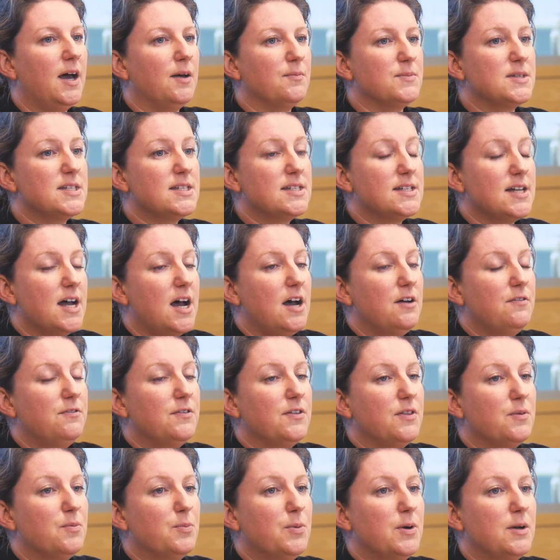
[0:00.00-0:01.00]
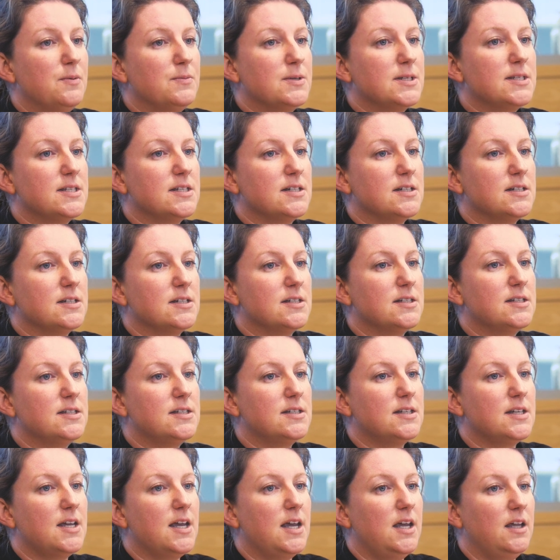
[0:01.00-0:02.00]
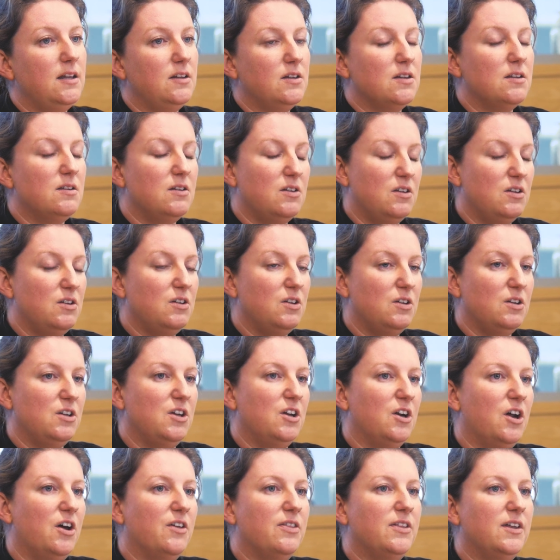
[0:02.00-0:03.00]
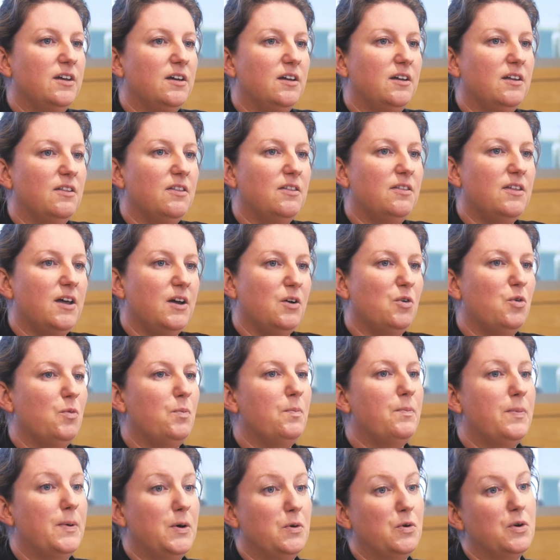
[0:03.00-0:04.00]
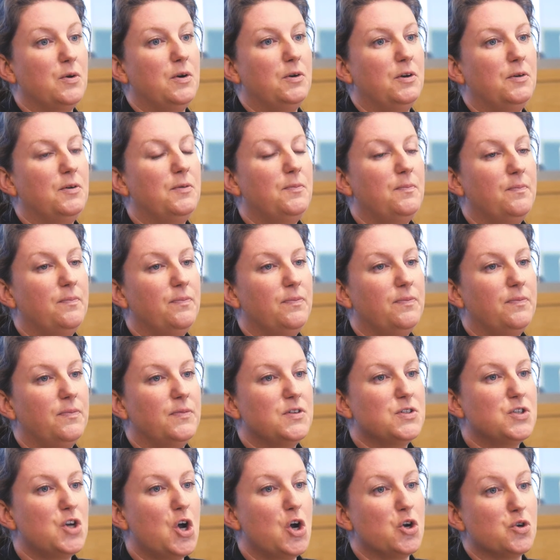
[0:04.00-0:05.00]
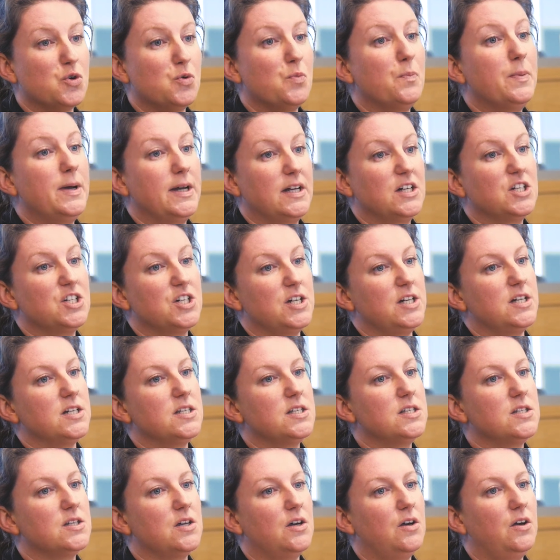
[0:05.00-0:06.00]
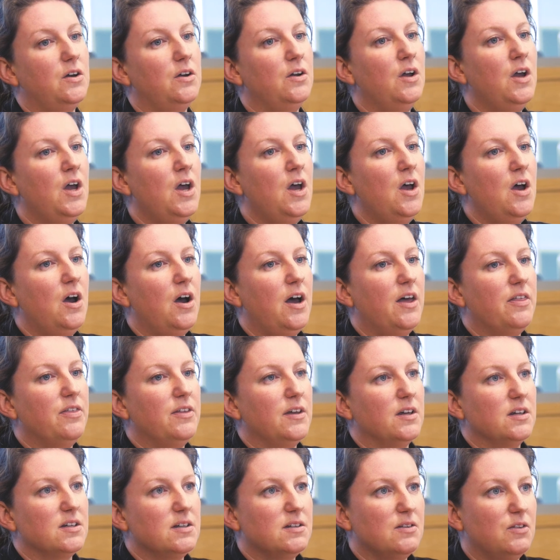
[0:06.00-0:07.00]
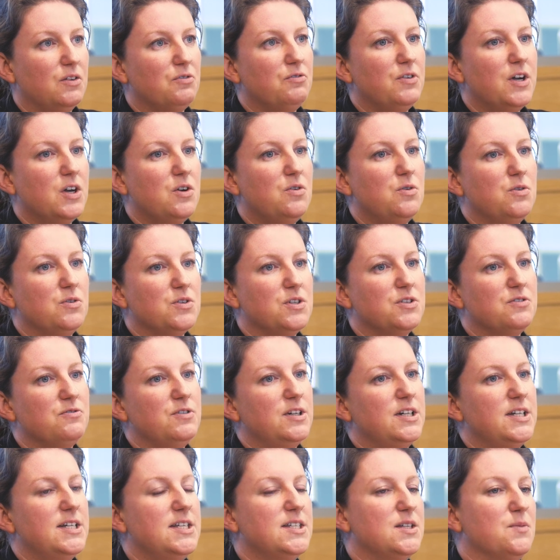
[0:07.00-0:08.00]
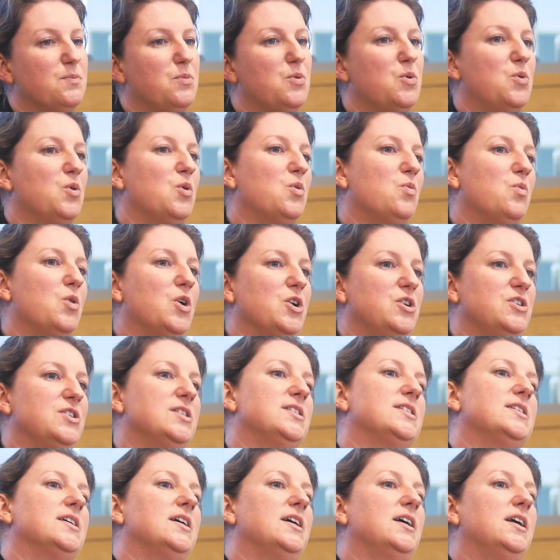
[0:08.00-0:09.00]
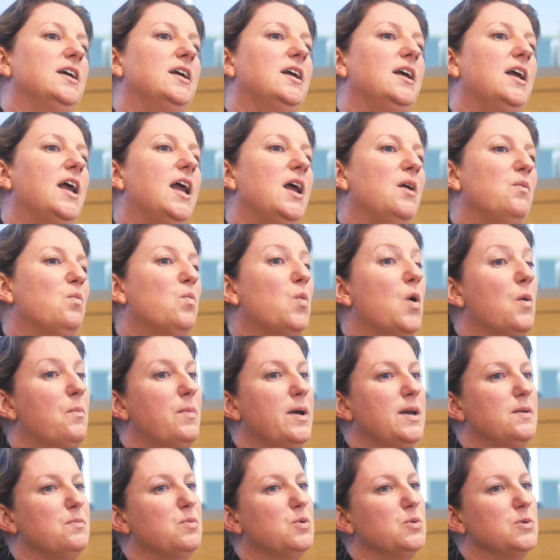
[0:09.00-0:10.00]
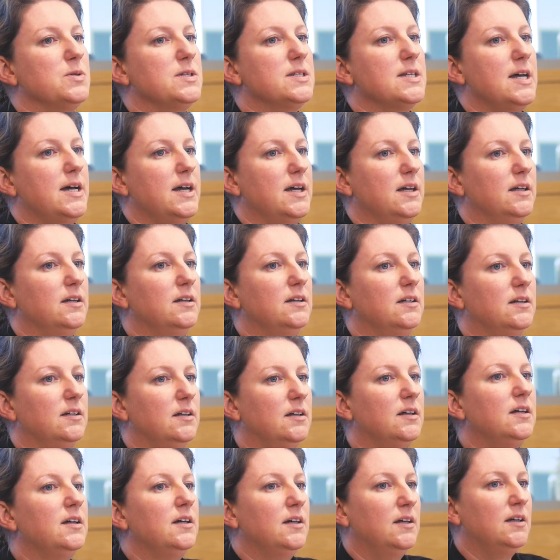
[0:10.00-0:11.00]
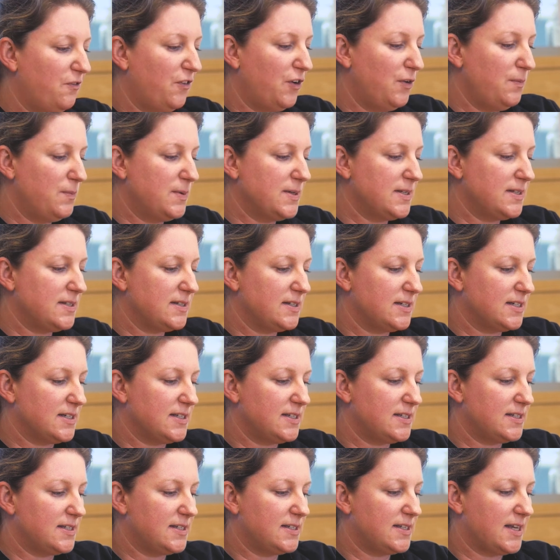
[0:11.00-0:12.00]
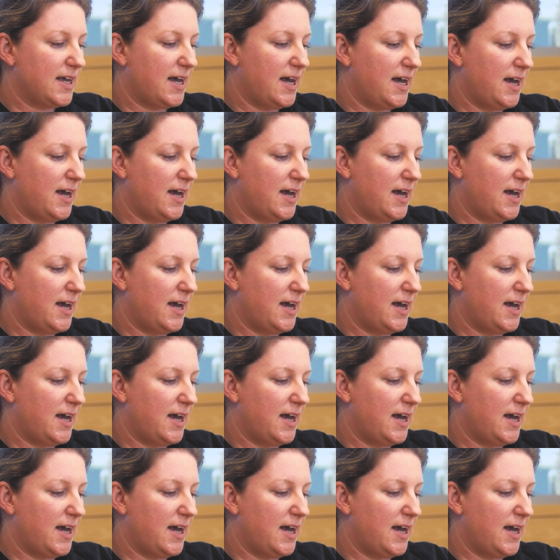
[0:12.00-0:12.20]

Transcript: staff at the premises, and you know they all build a total picture. So I think the records really support what you see and what people say. Food business